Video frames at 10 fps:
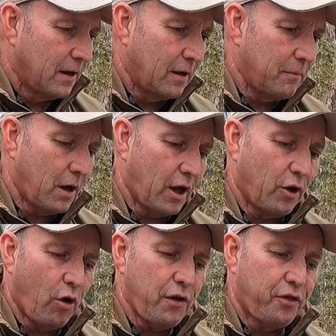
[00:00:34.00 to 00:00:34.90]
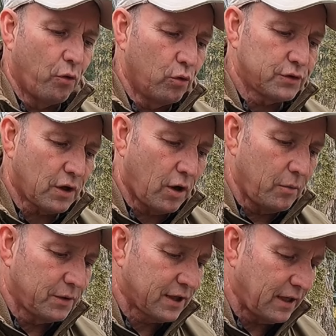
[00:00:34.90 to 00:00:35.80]
Um, and I thought
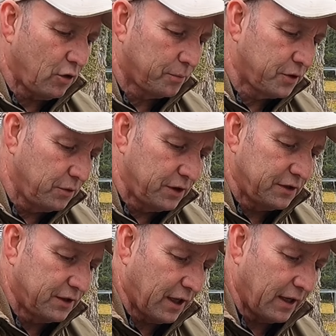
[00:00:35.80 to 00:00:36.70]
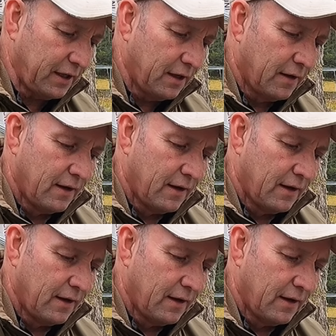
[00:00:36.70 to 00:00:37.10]
I would take the opportunity today,